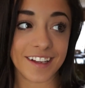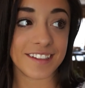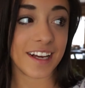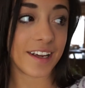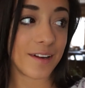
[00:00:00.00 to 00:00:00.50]

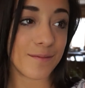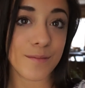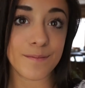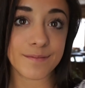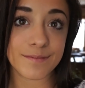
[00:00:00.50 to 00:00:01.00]
It's like
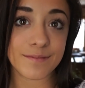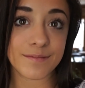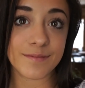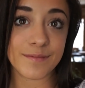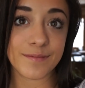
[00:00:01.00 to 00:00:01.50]

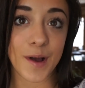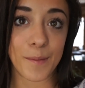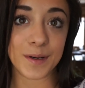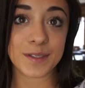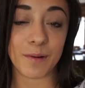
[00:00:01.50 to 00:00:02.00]

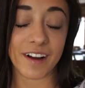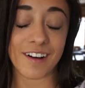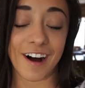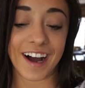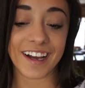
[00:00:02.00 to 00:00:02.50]
almost one
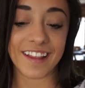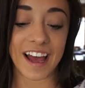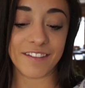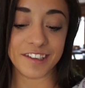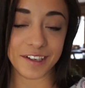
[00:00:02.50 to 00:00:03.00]
o'clock in the
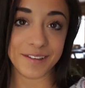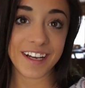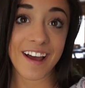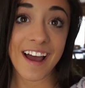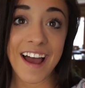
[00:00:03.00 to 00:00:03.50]
afternoon.
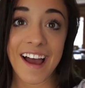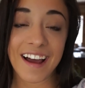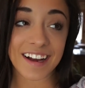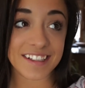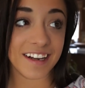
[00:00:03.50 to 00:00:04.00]

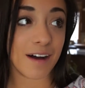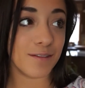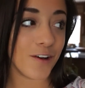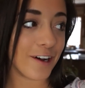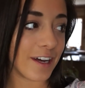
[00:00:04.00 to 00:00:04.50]
I did not
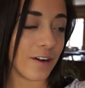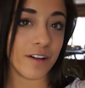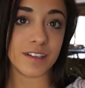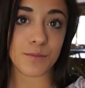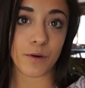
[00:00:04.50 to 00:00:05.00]
vlog at
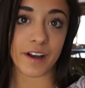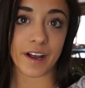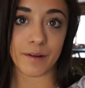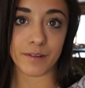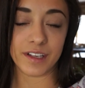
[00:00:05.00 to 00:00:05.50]
all this
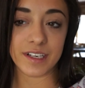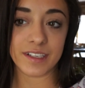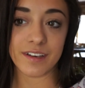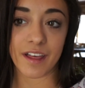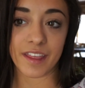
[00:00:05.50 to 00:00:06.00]
morning. I really
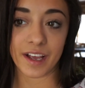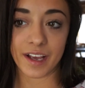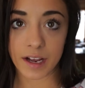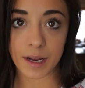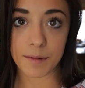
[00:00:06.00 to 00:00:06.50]
did
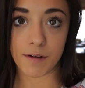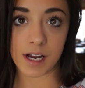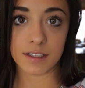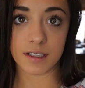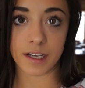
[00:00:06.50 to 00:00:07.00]
nothing. I came to
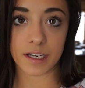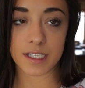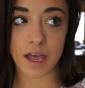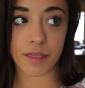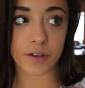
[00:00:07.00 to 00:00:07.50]
Ryan's at like
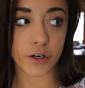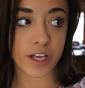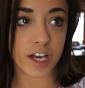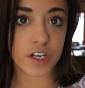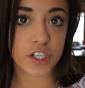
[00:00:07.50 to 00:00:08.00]
ten
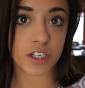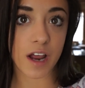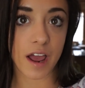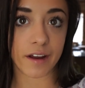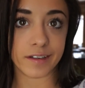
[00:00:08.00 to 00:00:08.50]
thirty-ish
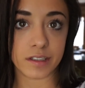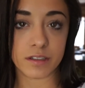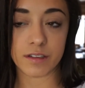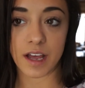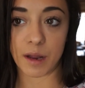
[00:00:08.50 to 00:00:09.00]
and
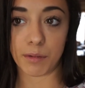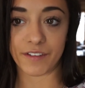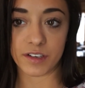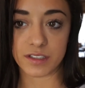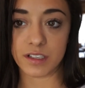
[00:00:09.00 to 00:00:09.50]
just had
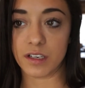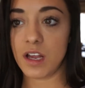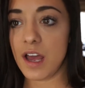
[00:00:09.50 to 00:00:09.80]
breakfast and